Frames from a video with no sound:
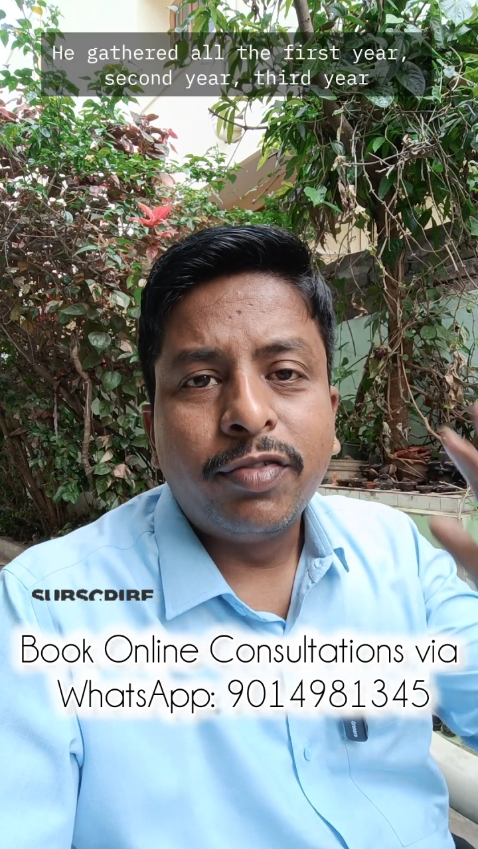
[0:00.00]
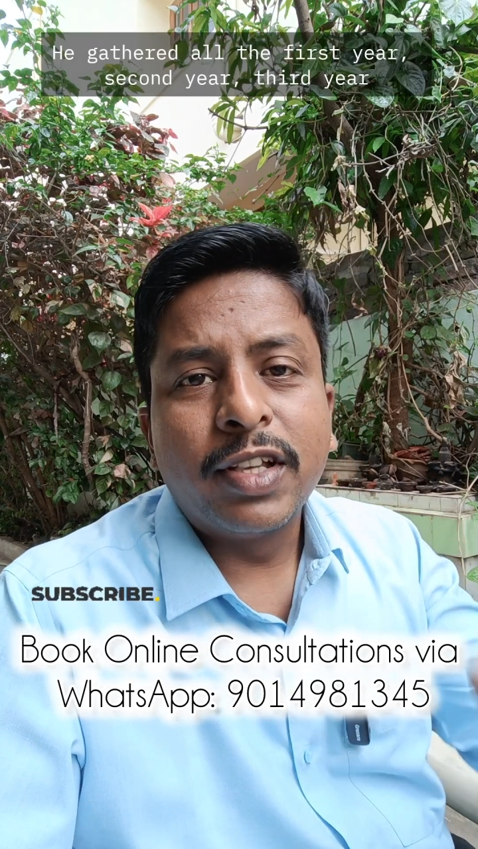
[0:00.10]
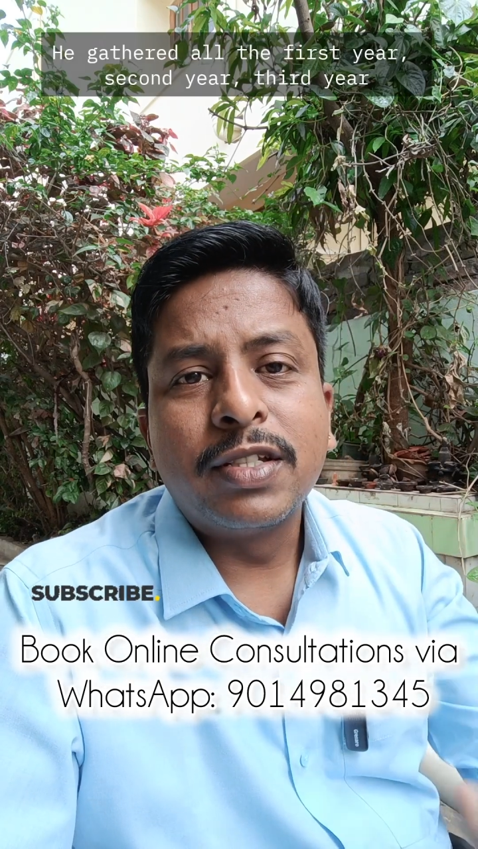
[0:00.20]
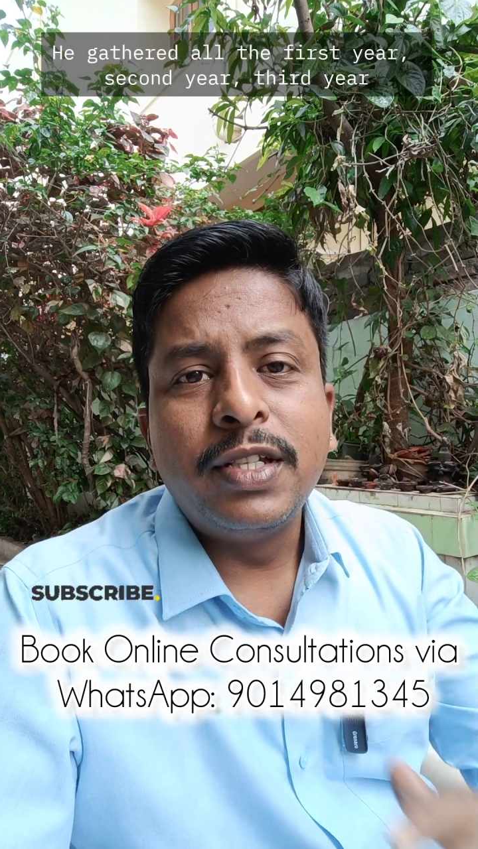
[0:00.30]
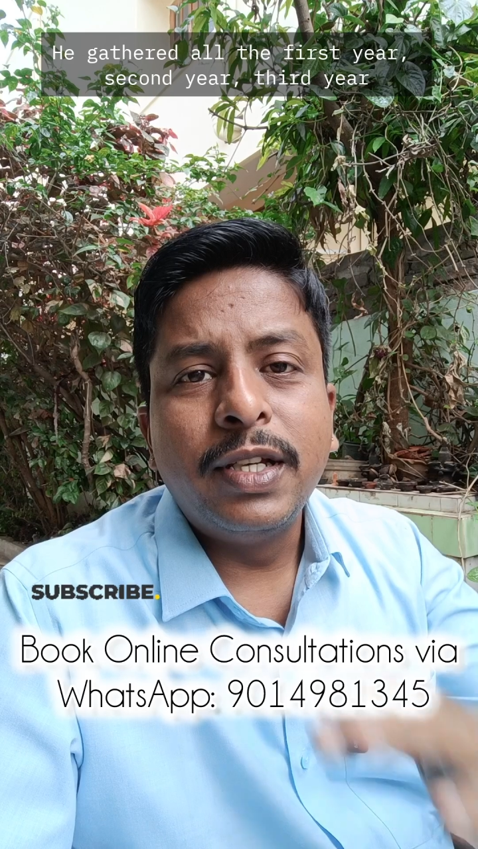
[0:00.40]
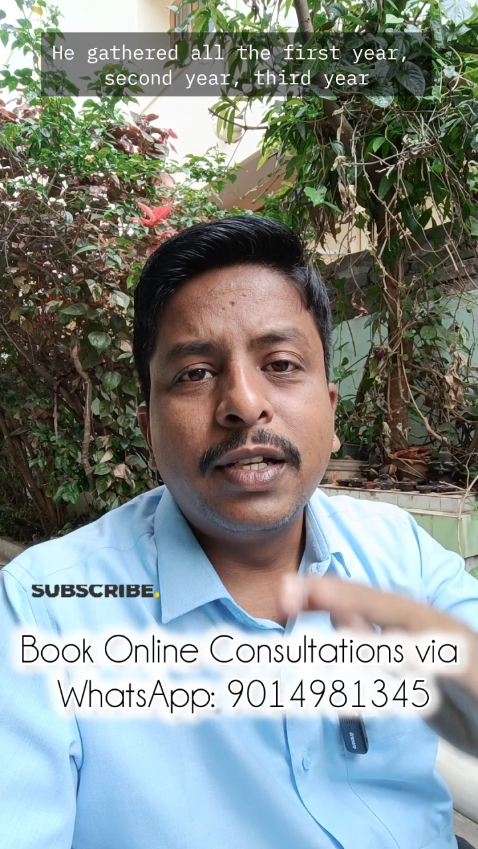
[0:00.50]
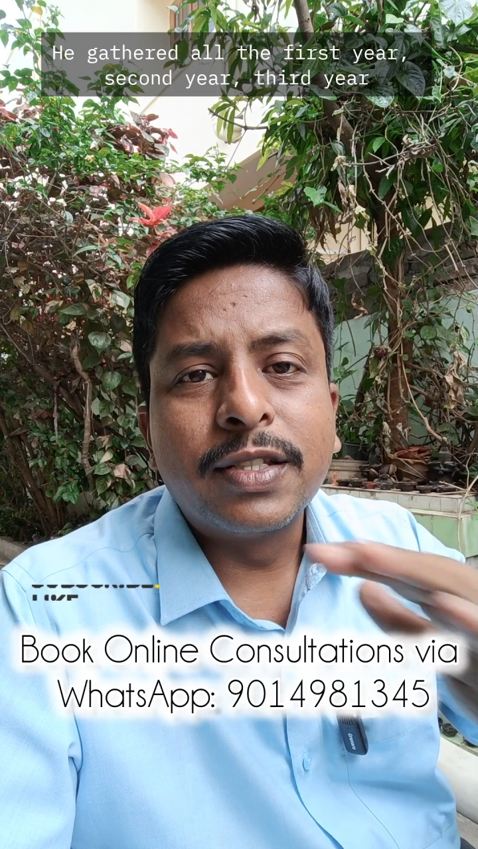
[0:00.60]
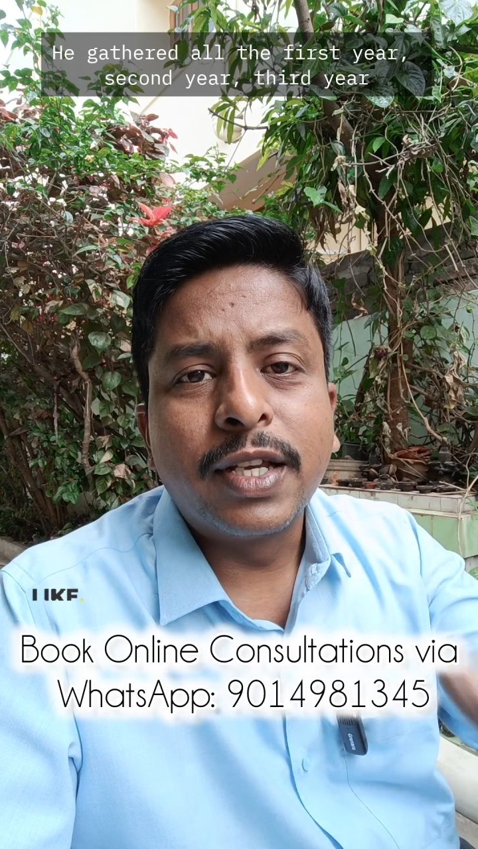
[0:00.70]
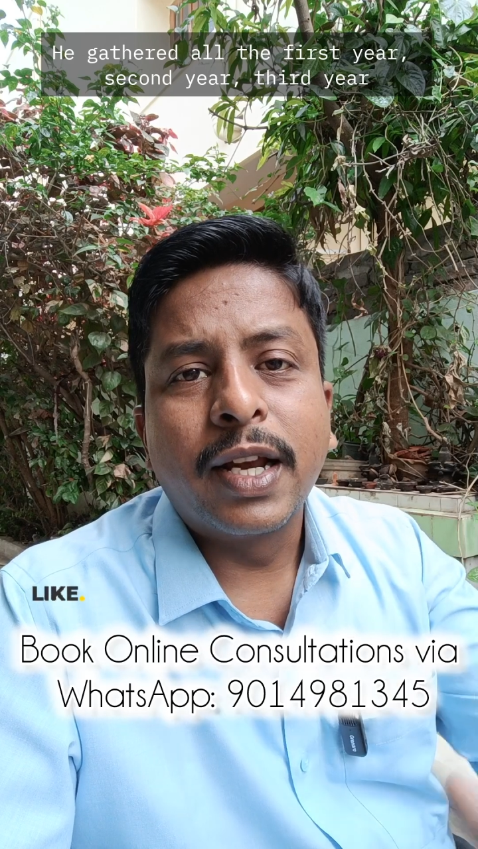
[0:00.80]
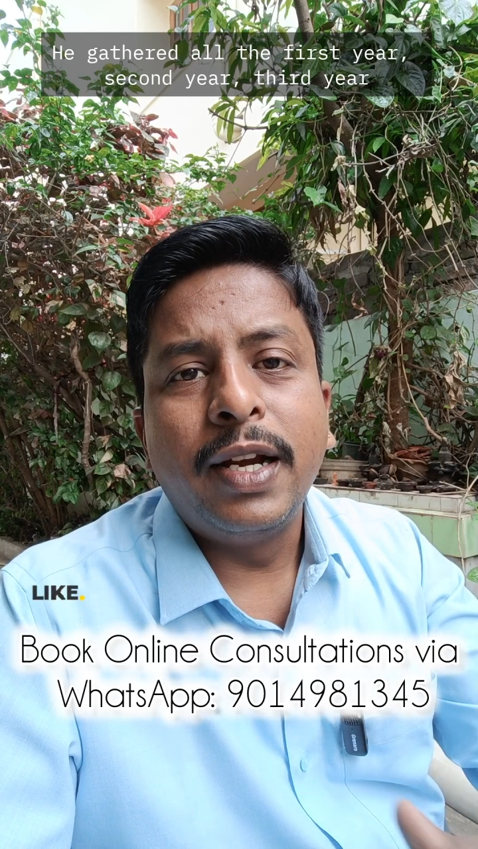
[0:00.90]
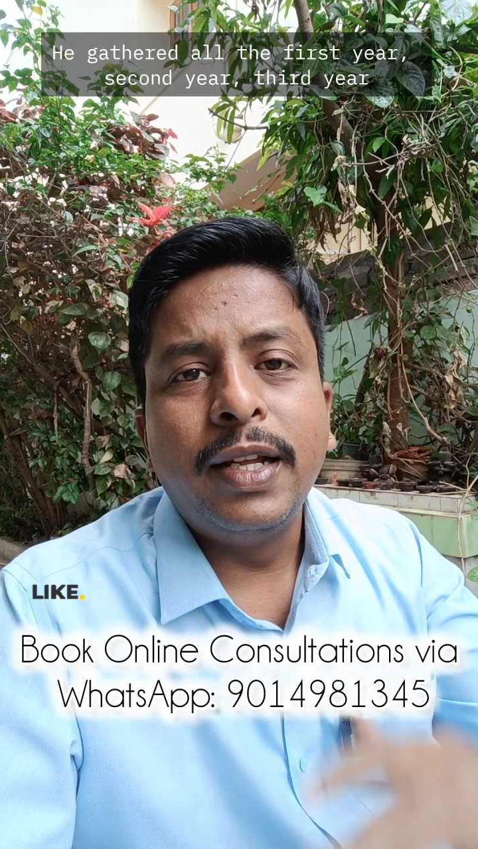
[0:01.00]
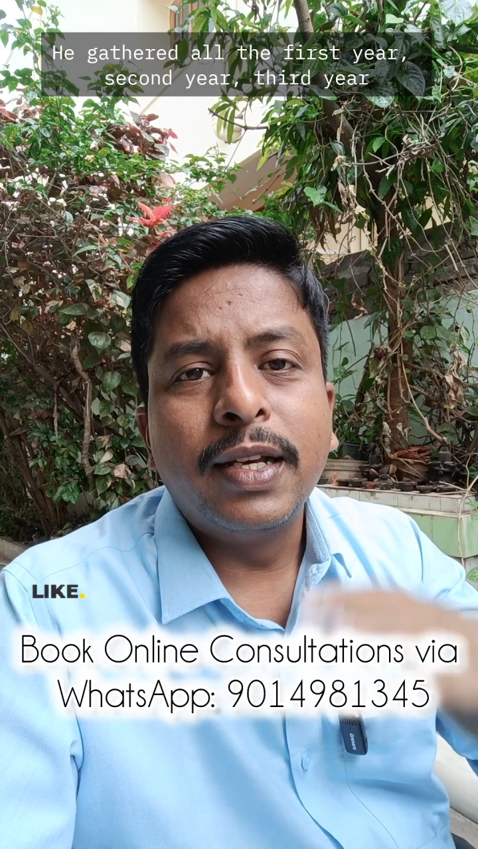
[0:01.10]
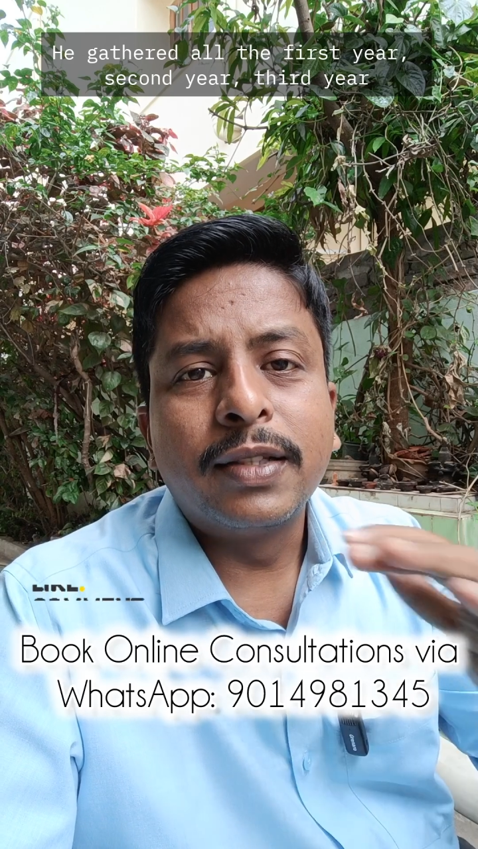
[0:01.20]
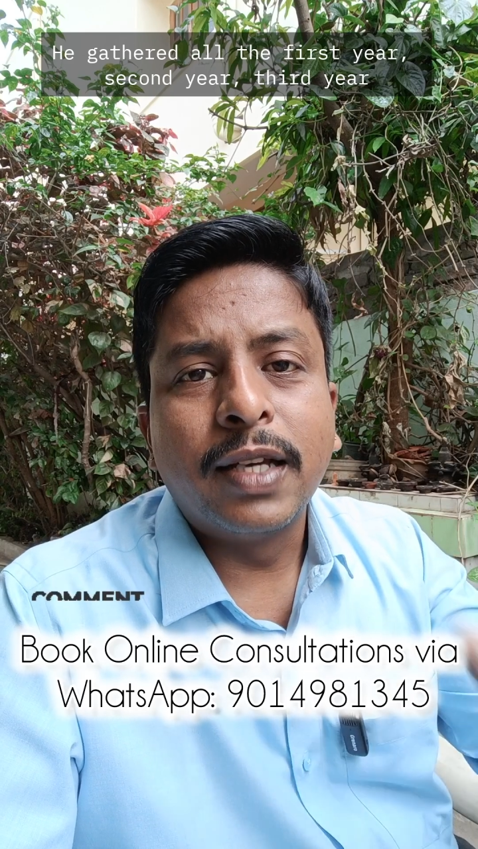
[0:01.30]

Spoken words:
first year, second year,